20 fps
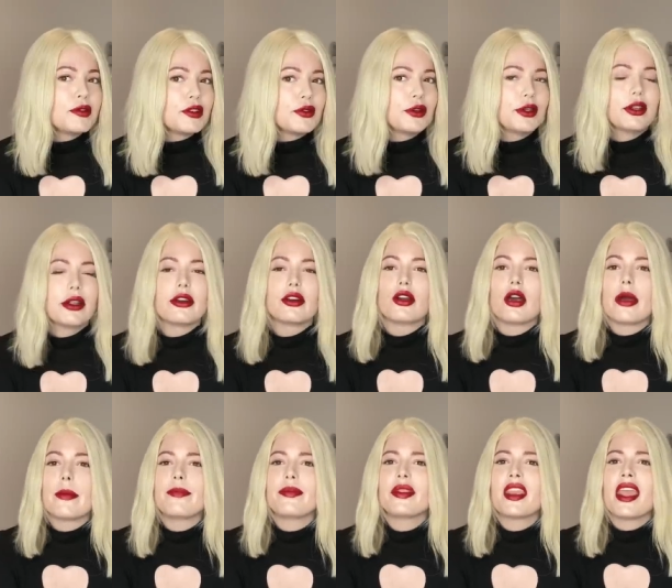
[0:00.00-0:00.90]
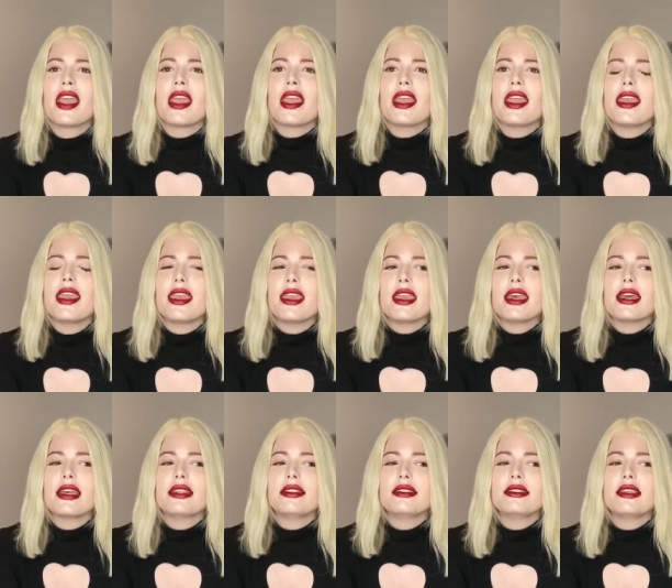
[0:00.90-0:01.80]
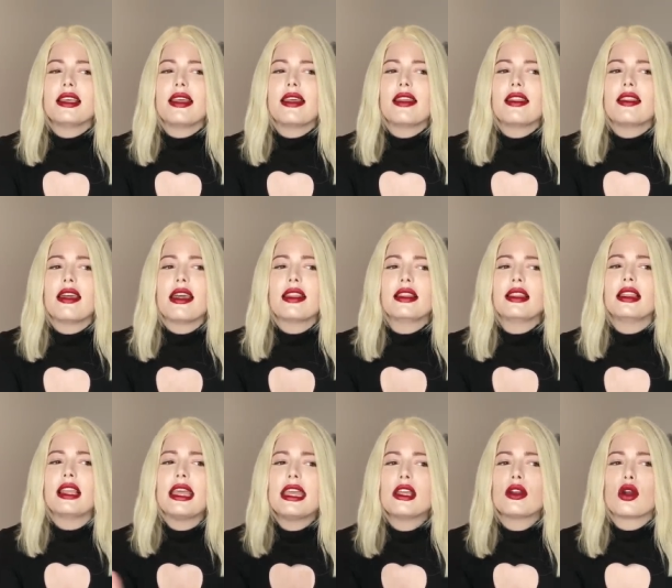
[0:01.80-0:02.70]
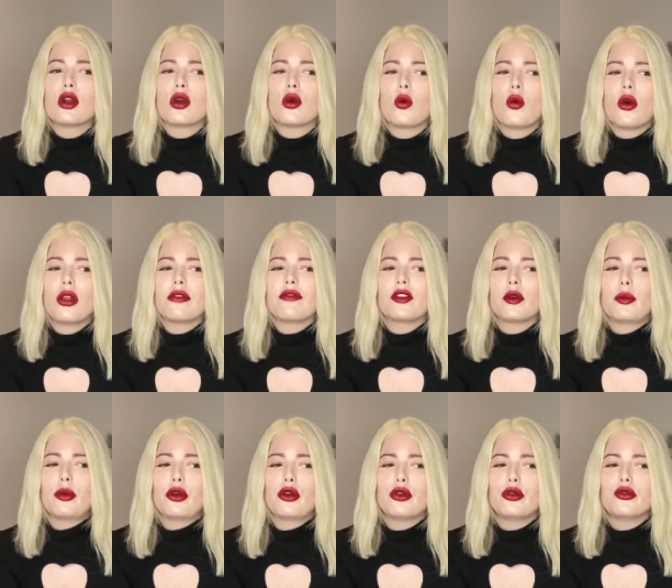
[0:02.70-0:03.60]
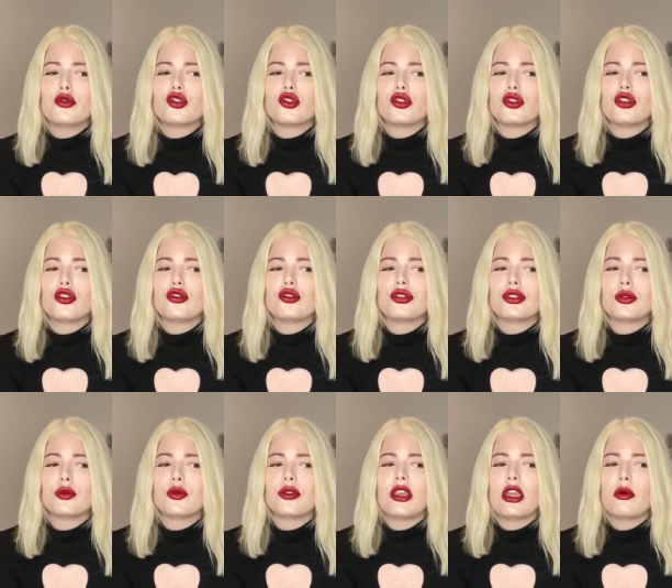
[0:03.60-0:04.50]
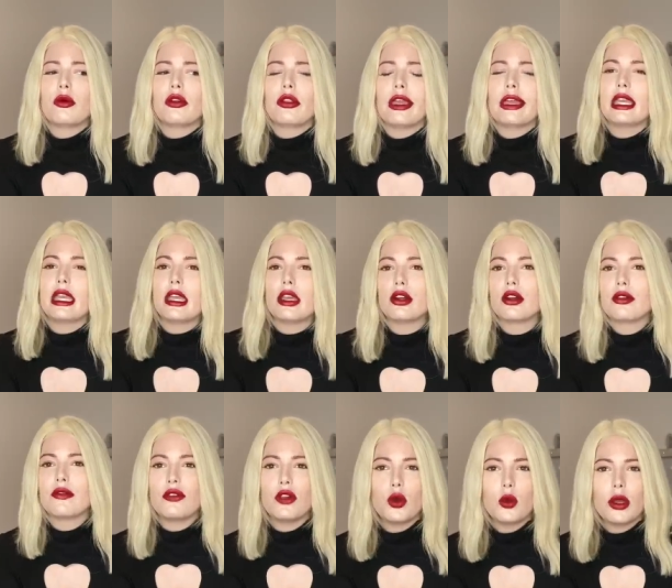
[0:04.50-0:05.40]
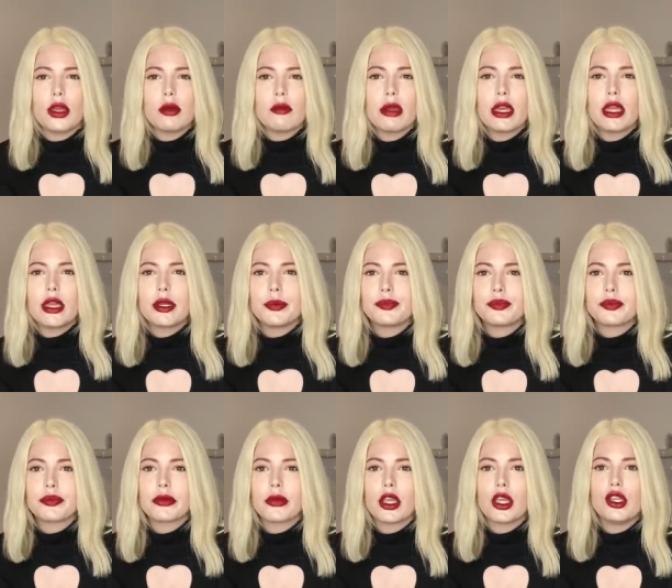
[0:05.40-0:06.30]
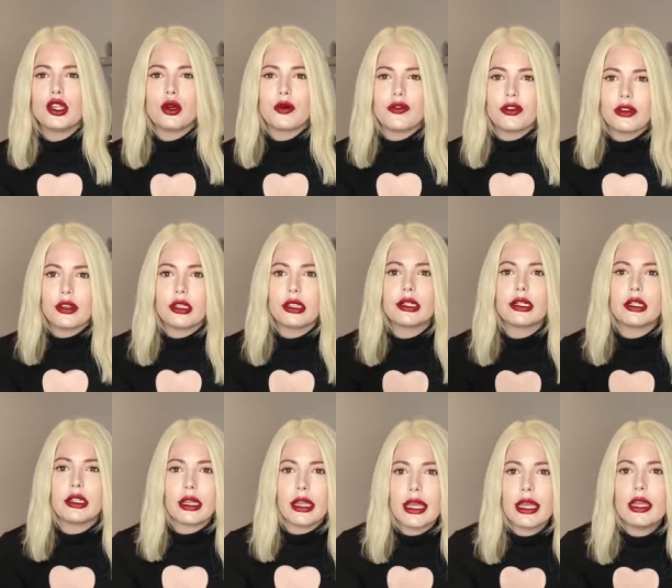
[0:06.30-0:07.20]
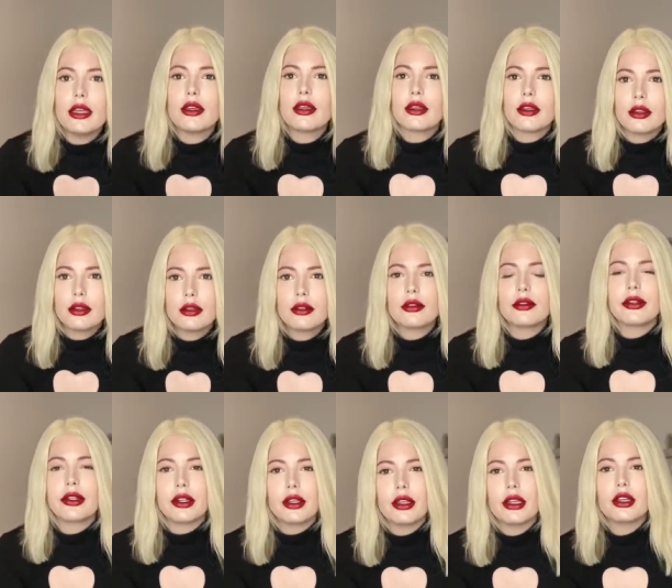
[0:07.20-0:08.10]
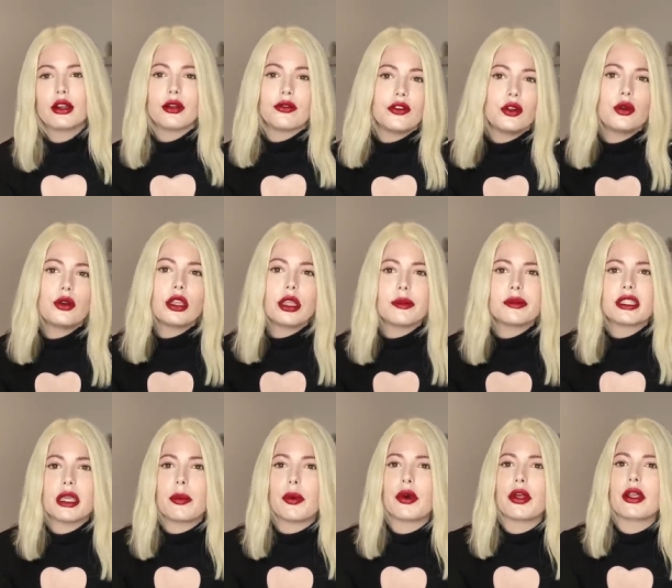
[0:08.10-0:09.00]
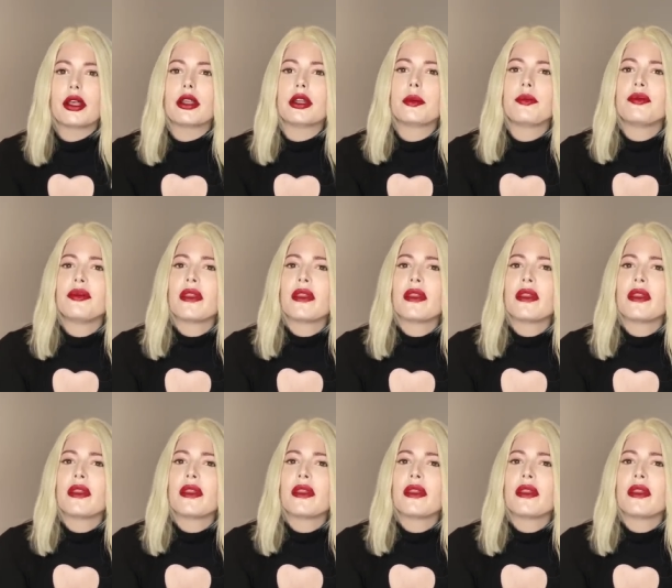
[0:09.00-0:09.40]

are real or not?" And then later, one of the producers, when they were like interviewing me, you know, for the little like little interview clips they put in,